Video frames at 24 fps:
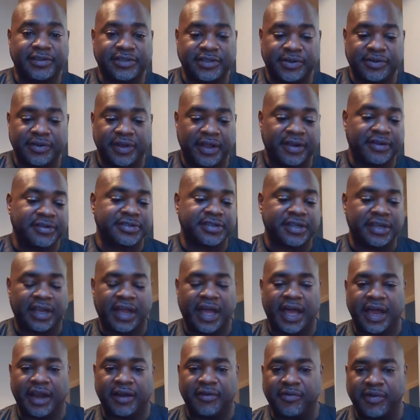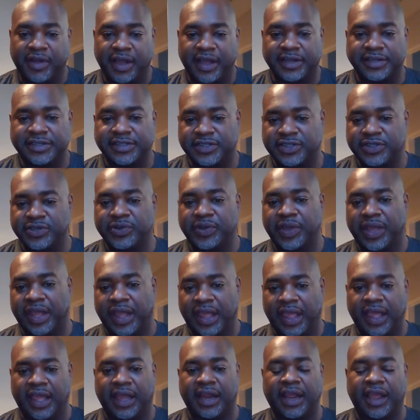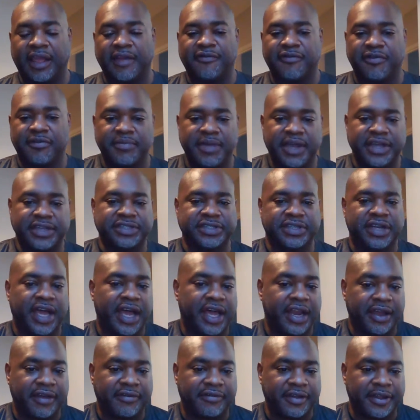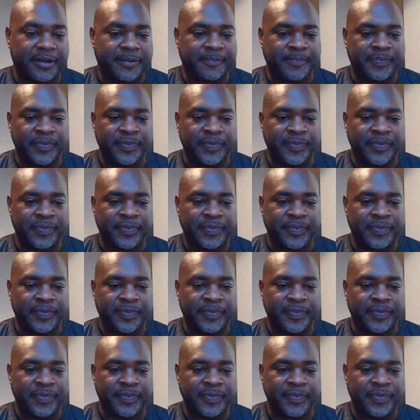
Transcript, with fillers: so there's a lot of ways that you can get information out of it.